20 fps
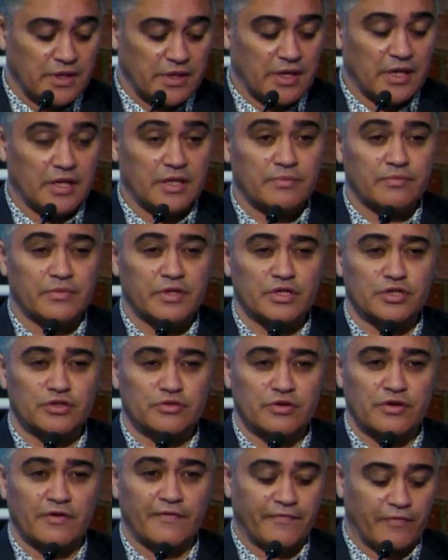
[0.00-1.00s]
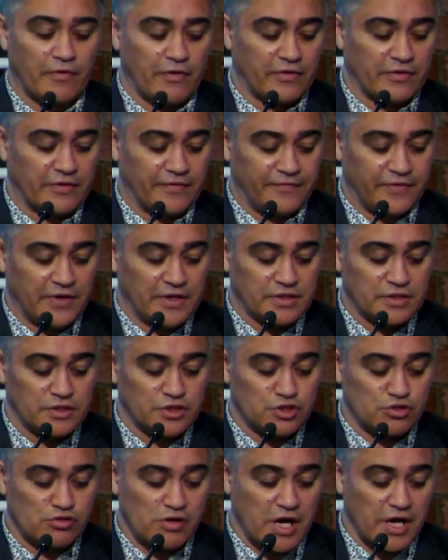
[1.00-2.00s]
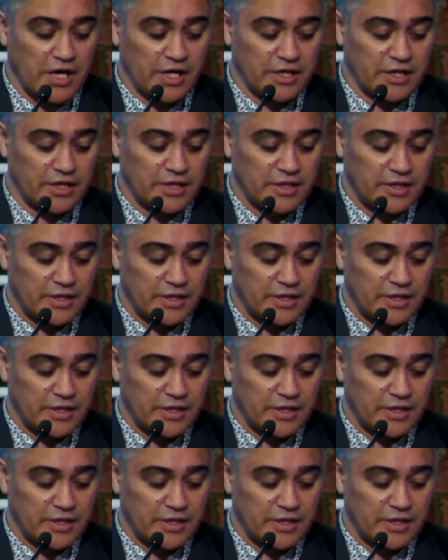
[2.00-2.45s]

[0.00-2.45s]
the Ministry of Foreign Affairs and Trade,